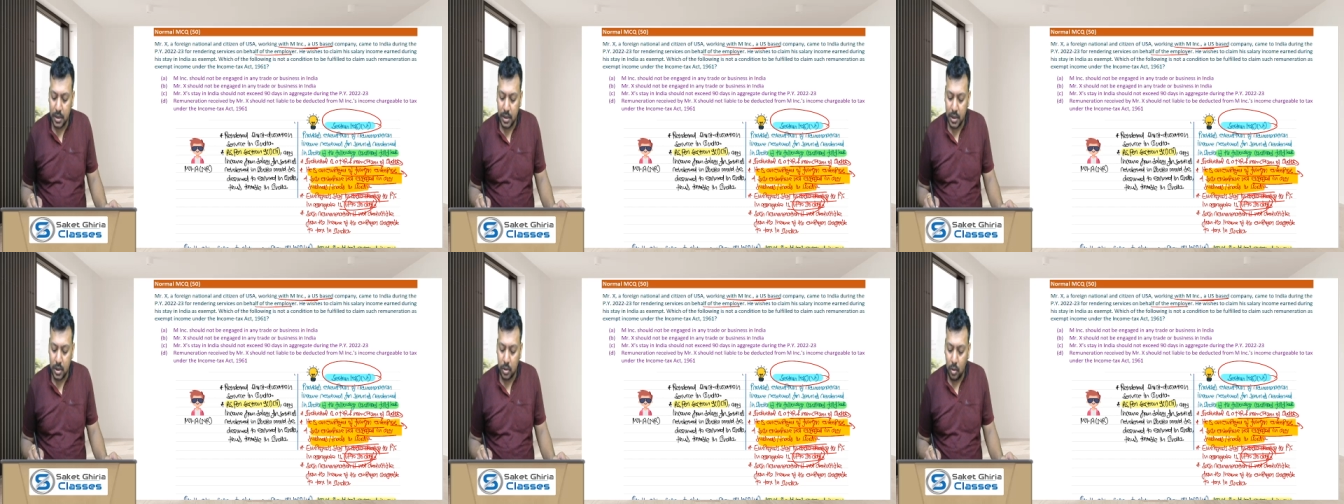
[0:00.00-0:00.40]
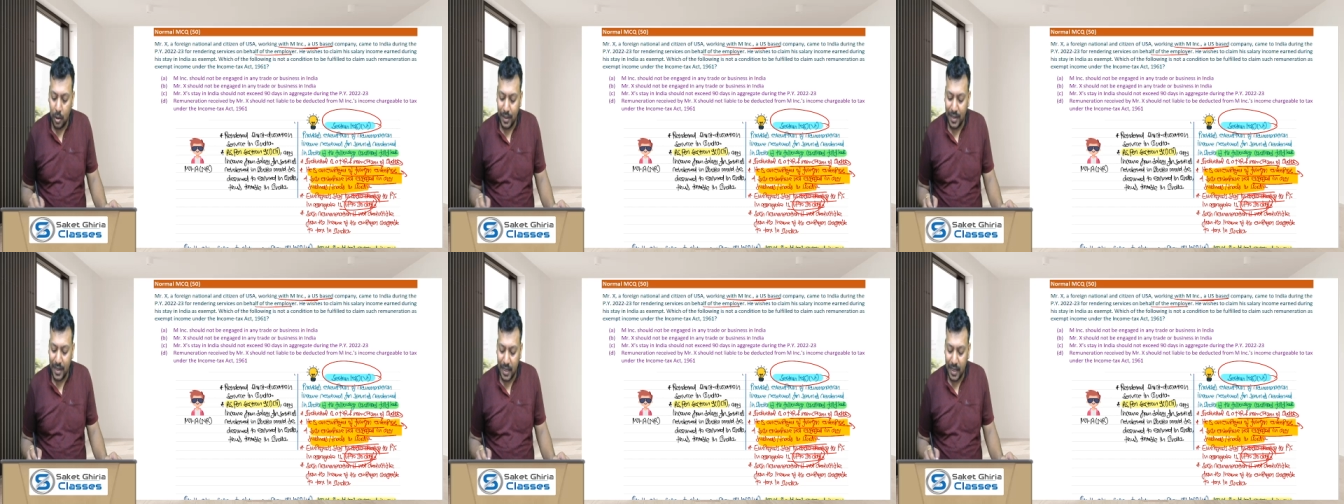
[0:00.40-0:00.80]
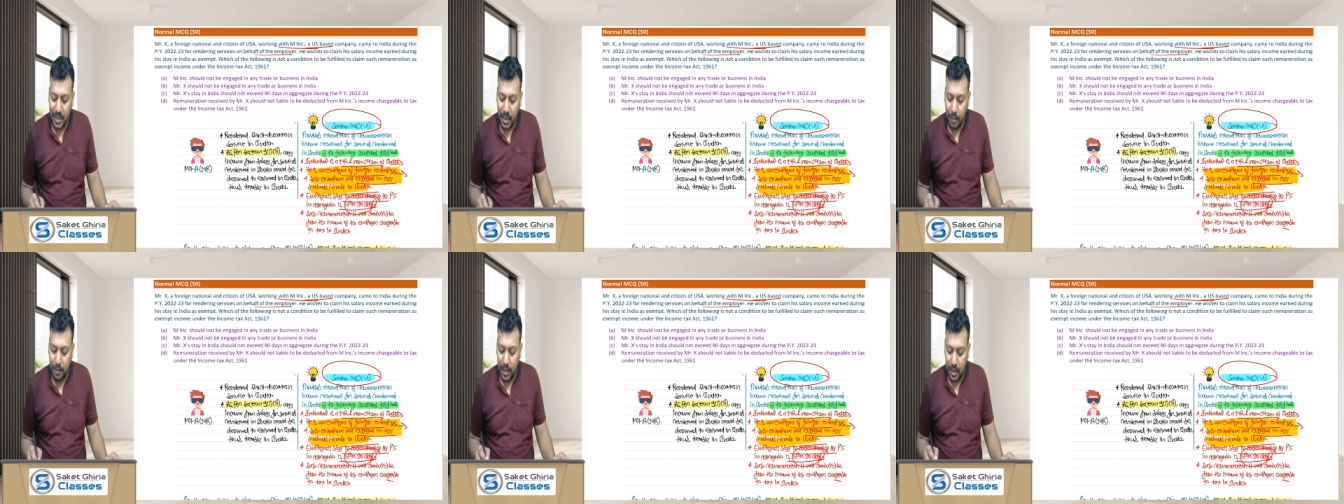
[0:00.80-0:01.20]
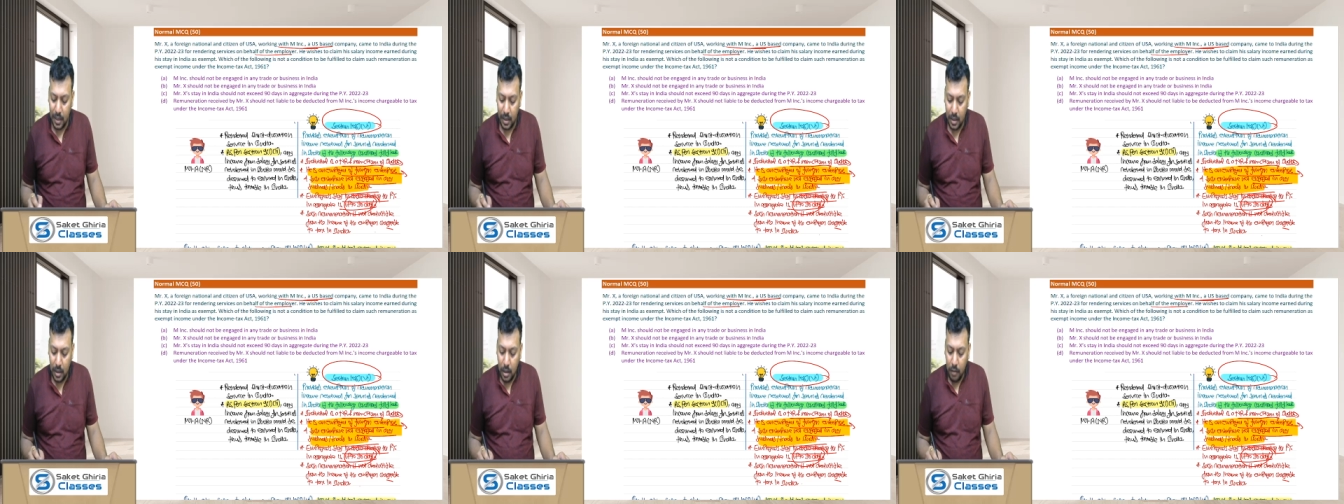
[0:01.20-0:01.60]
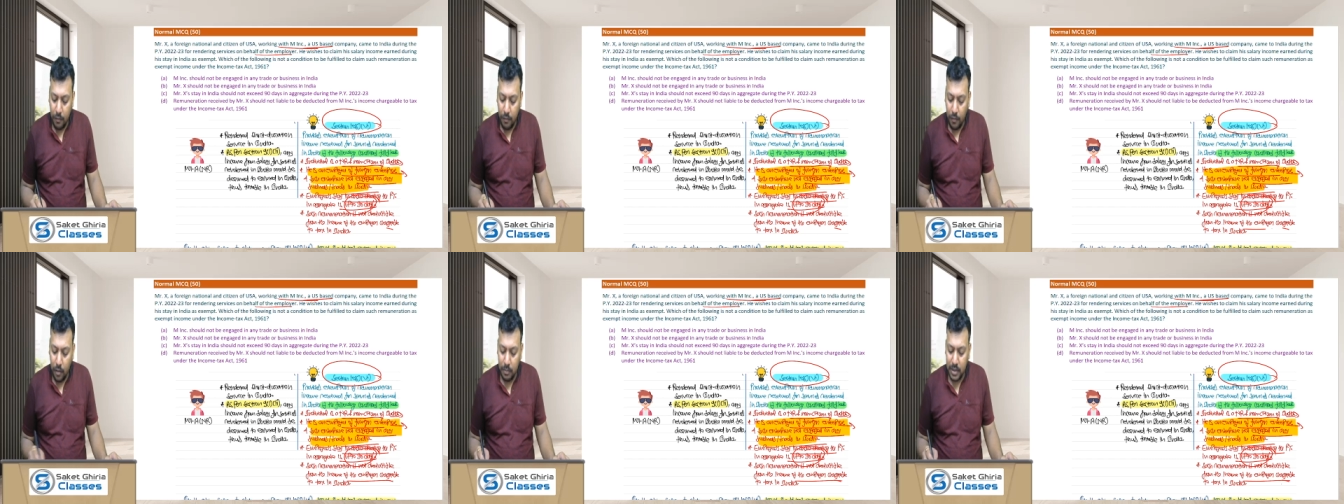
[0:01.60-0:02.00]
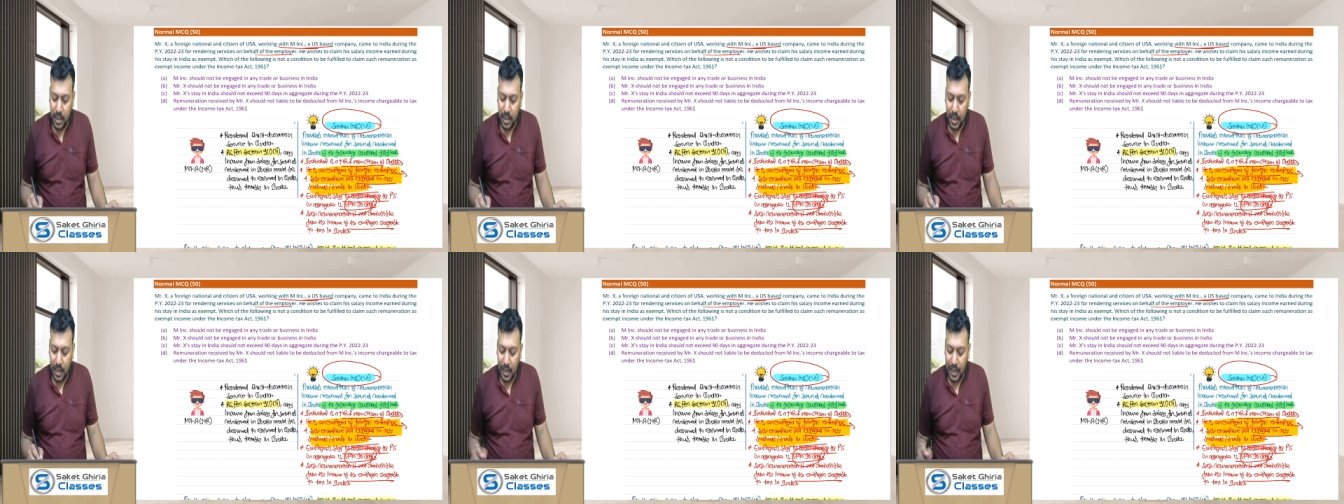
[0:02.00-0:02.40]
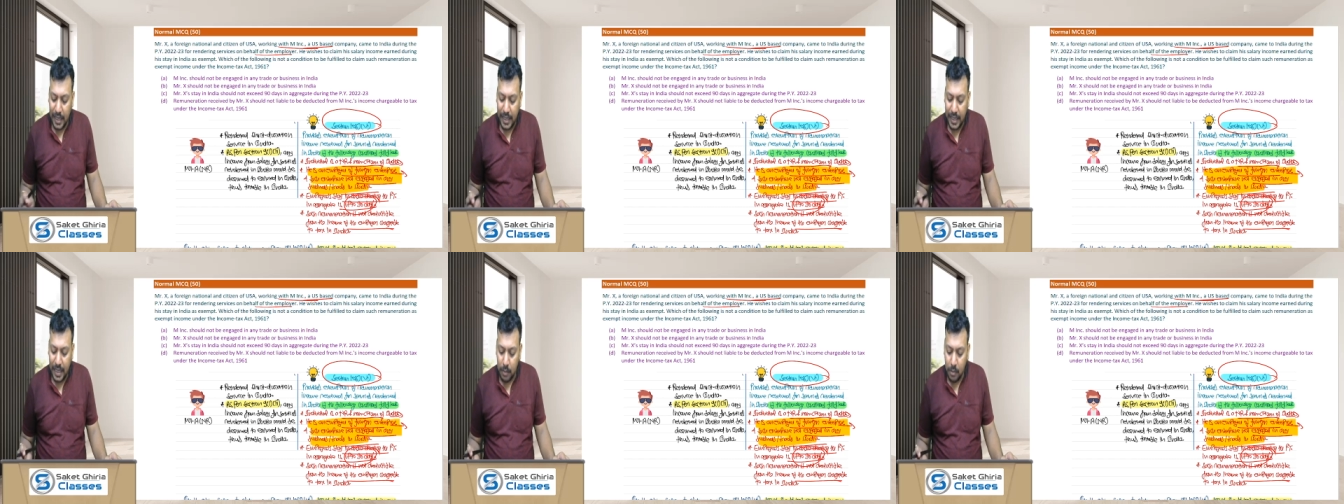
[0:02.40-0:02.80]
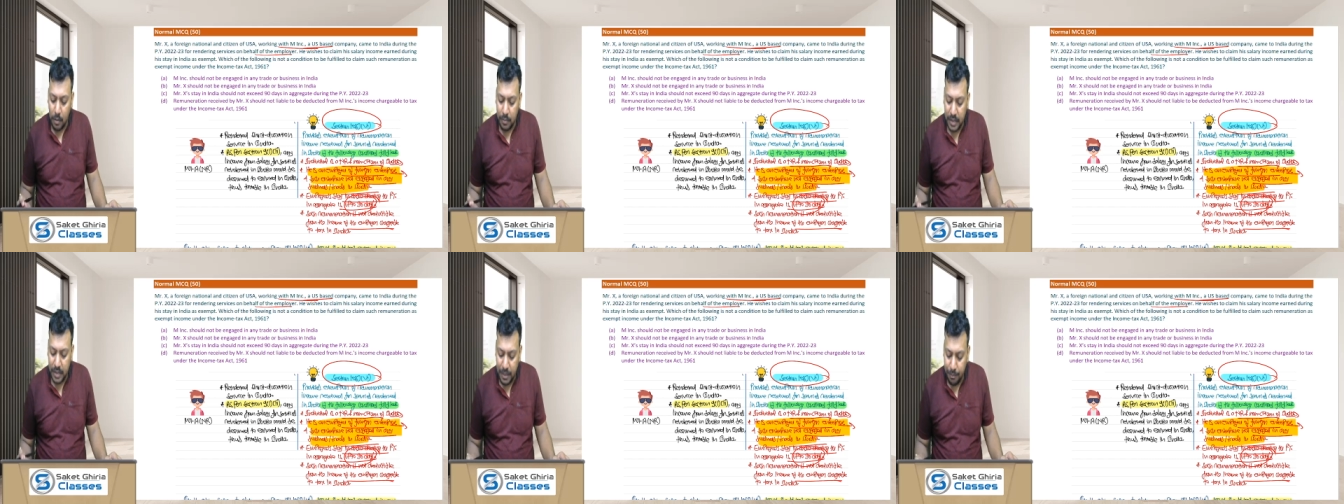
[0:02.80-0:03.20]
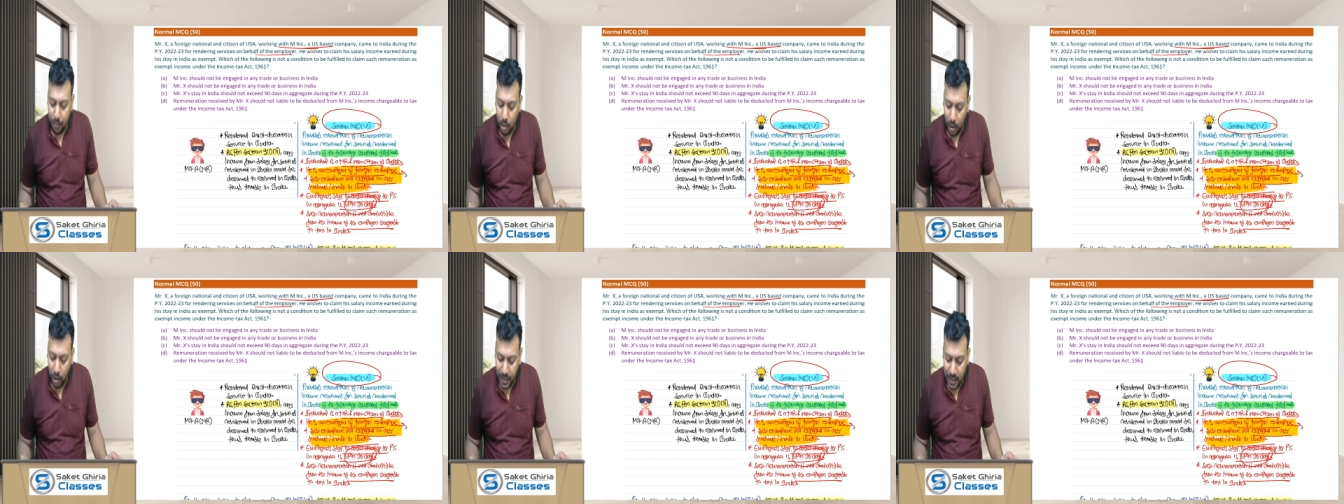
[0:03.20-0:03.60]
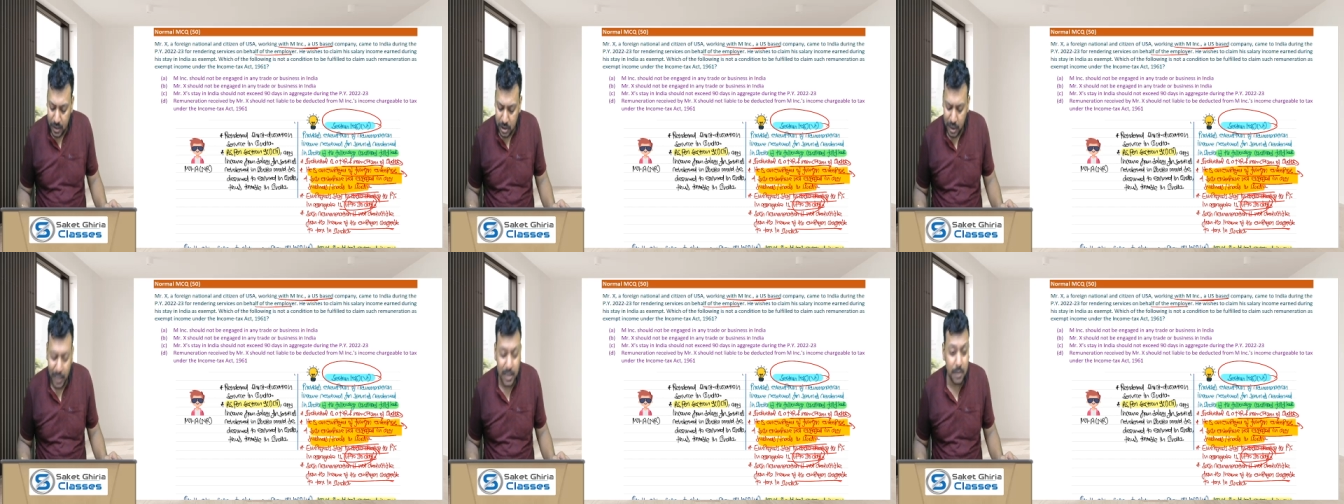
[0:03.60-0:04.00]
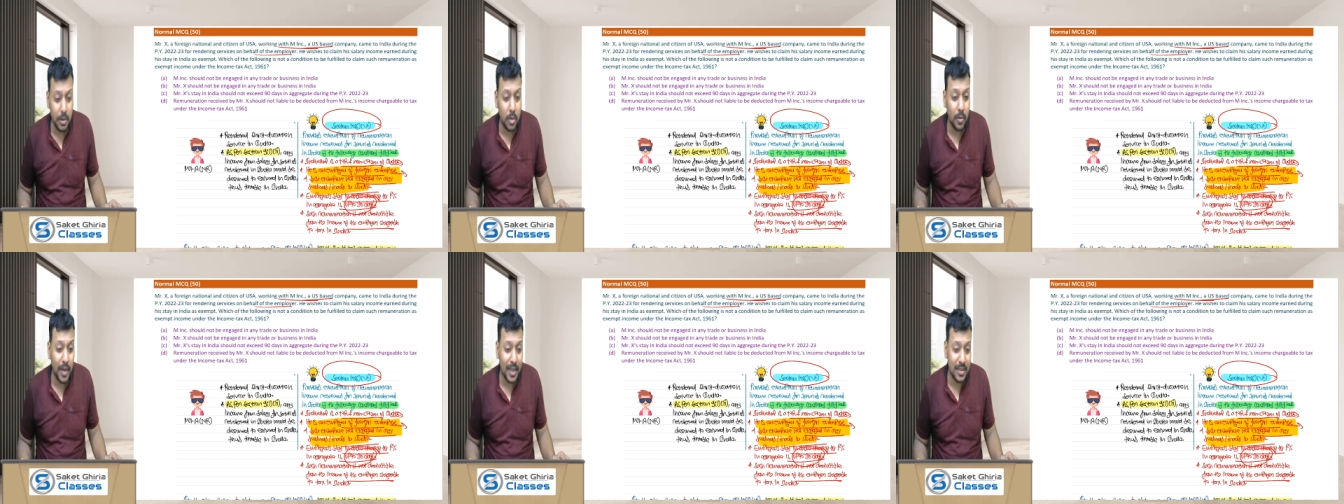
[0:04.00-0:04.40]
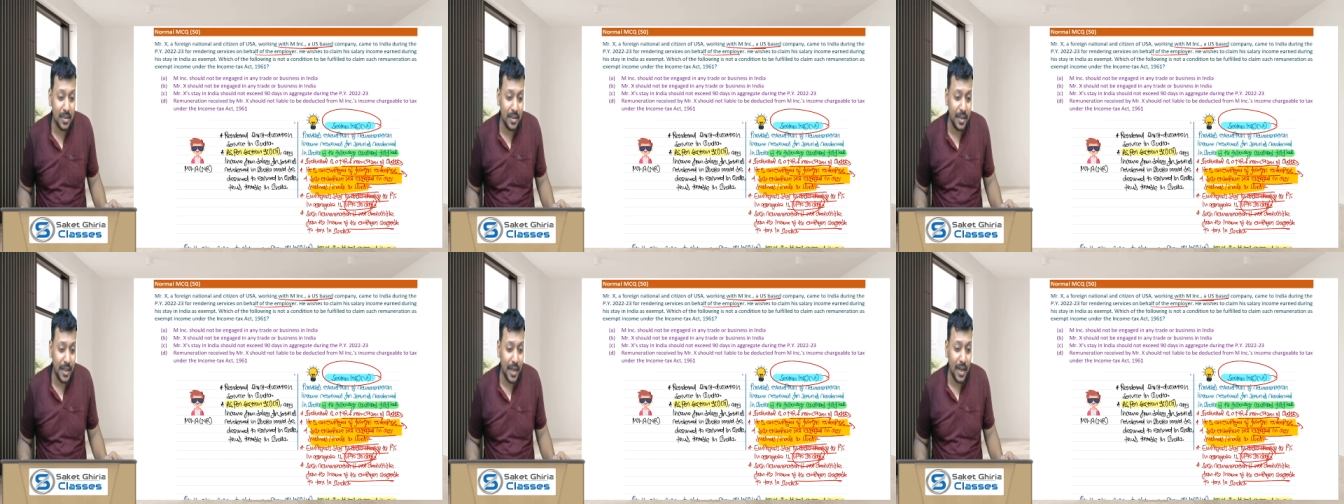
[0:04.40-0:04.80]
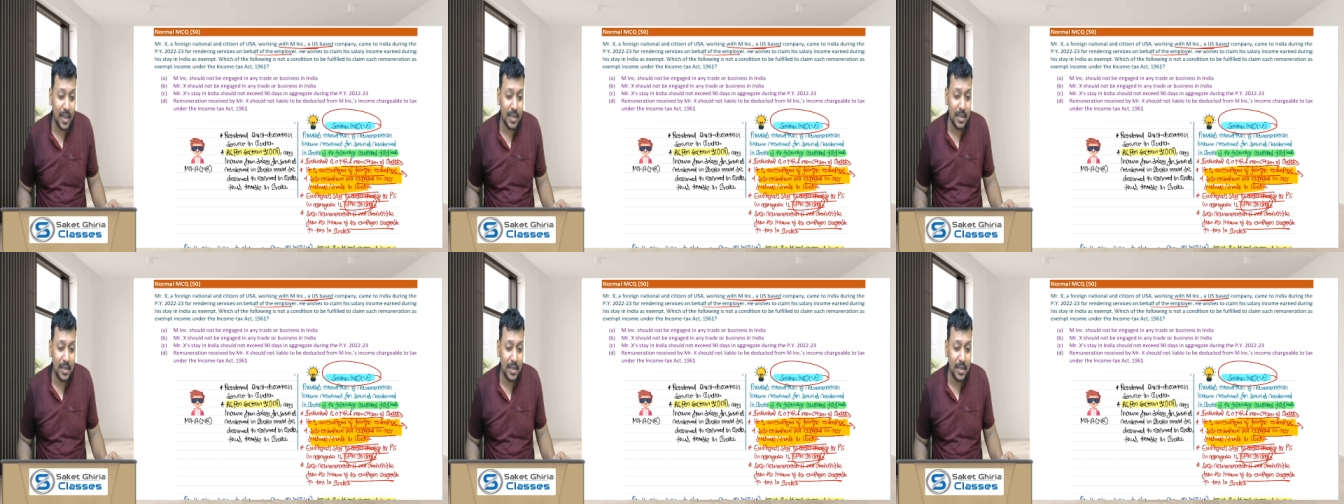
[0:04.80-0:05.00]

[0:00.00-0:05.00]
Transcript: is not deductible from the income of the employer chargeable to tax in India.